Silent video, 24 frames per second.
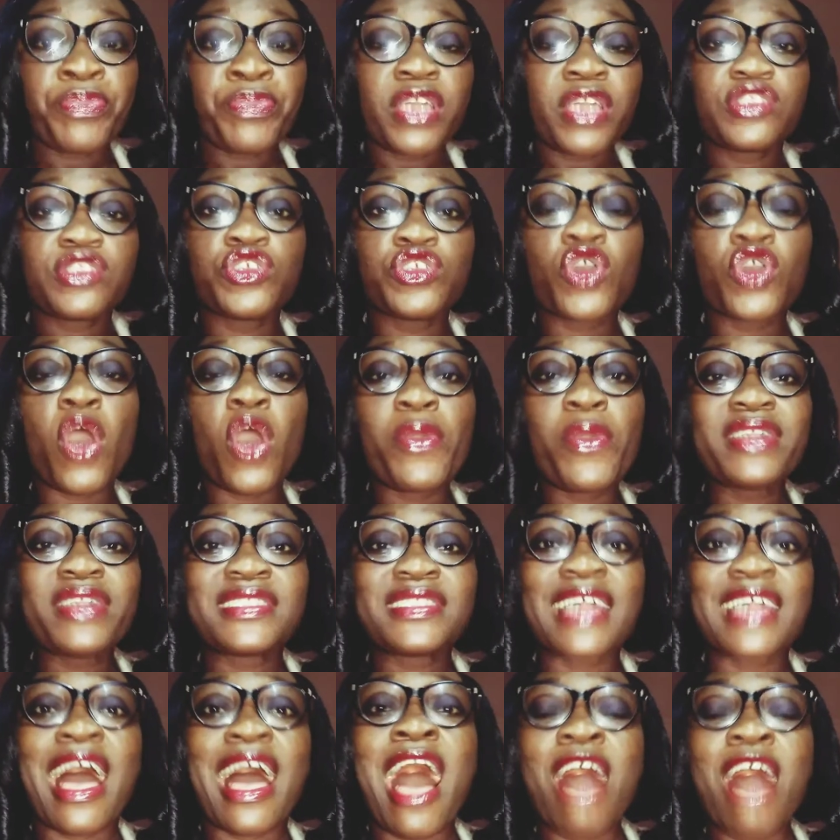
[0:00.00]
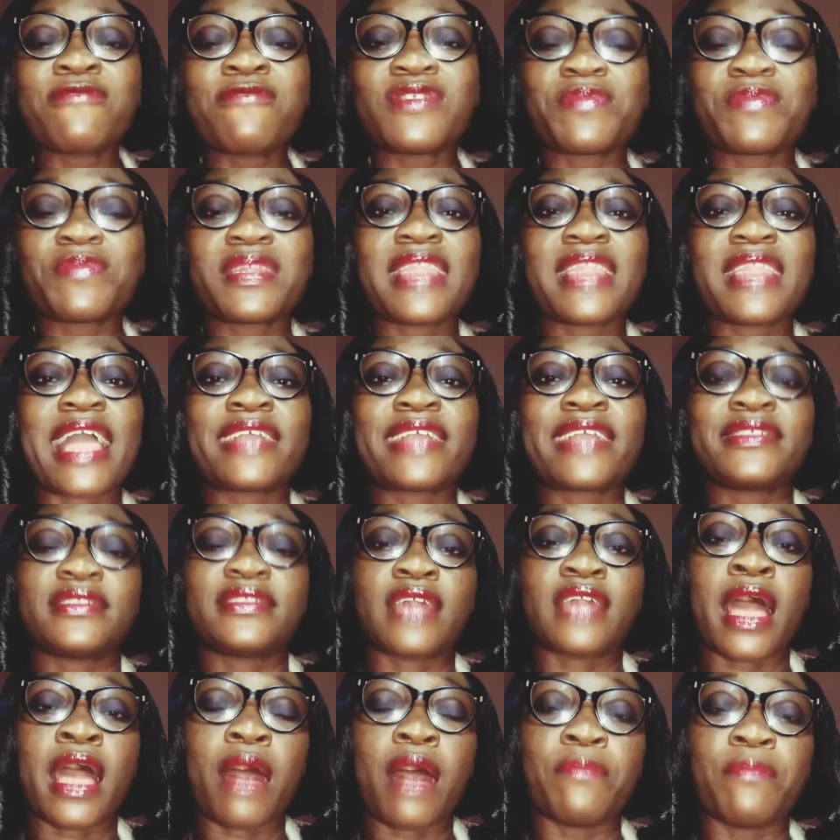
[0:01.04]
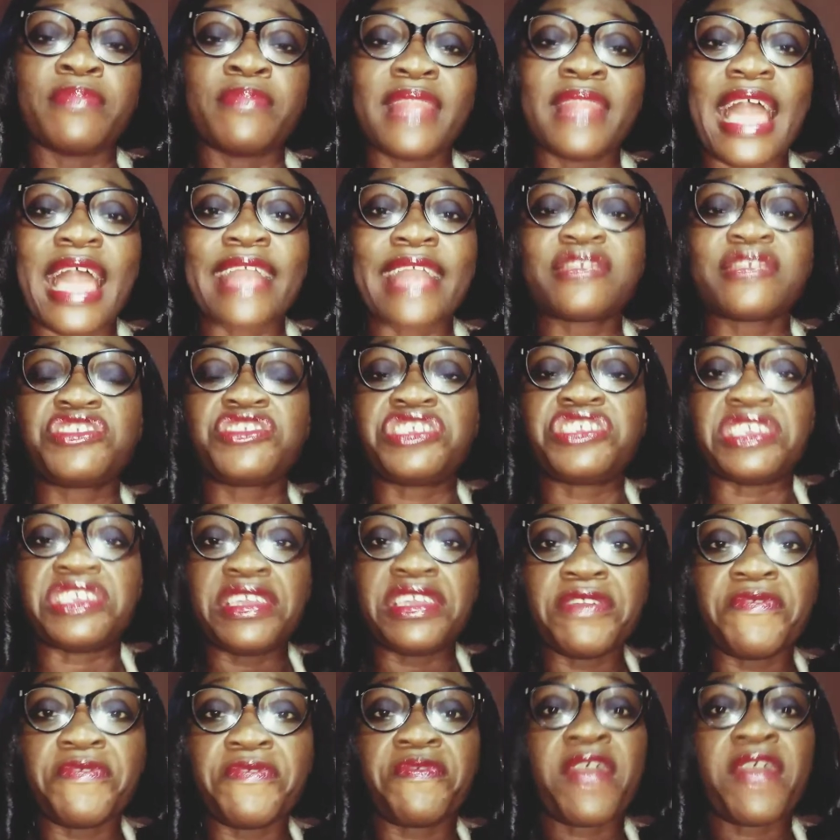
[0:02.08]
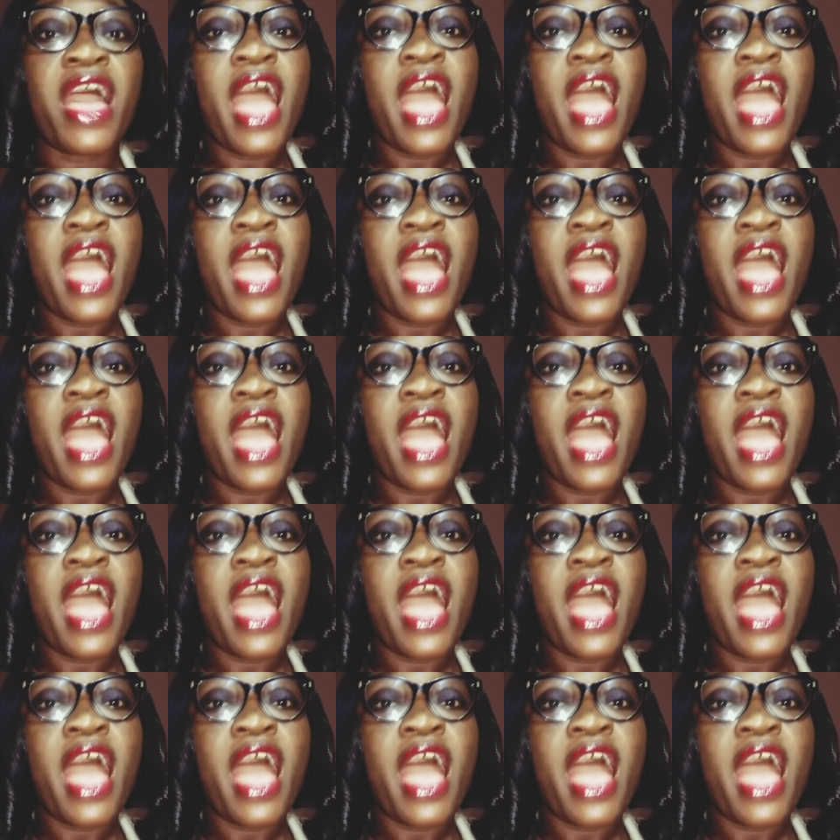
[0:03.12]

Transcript: So you always have something like chief,